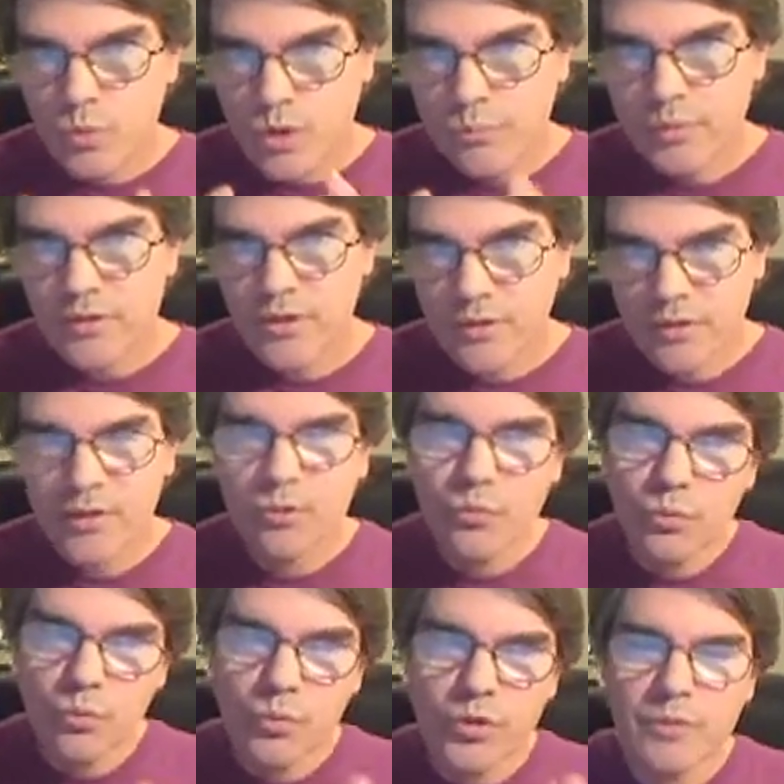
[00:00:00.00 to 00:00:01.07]
specific
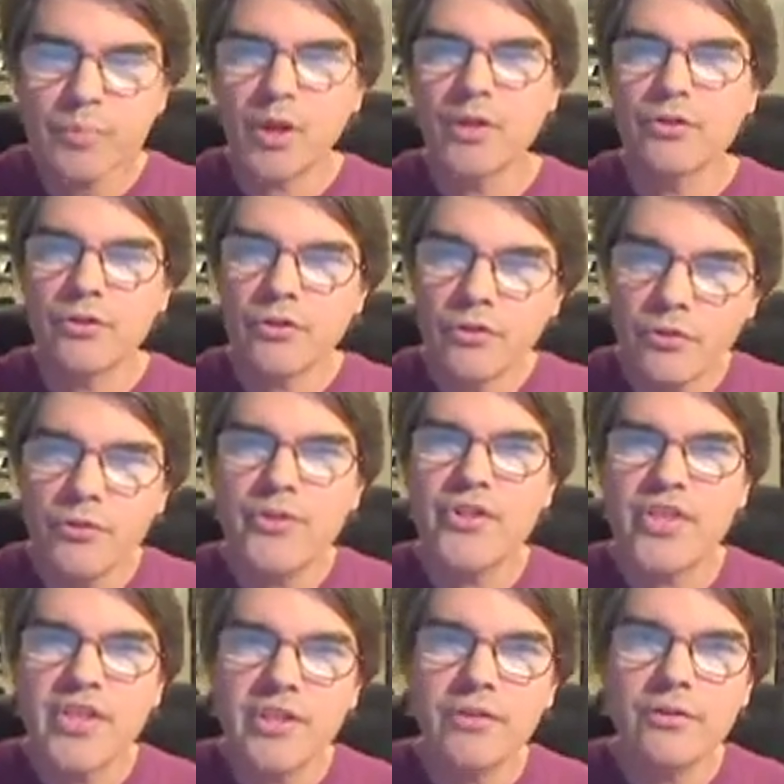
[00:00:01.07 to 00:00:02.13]
responses to
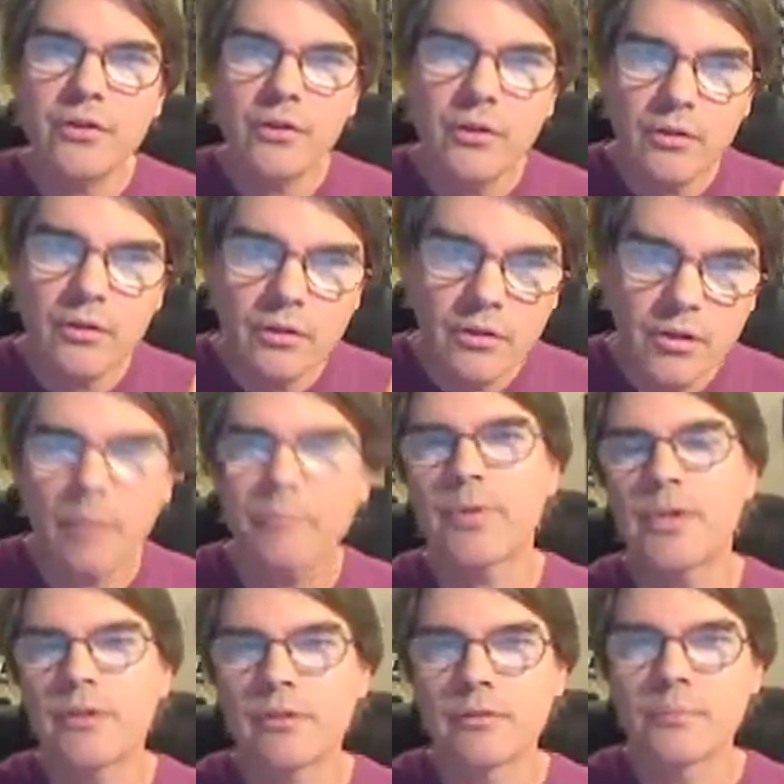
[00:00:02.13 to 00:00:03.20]
these
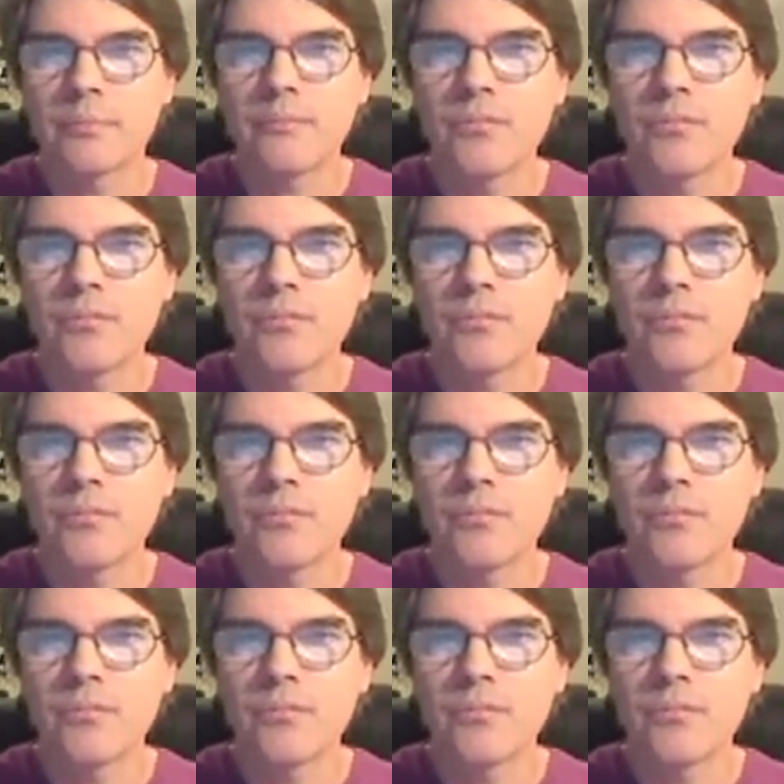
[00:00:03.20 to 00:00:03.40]
companies.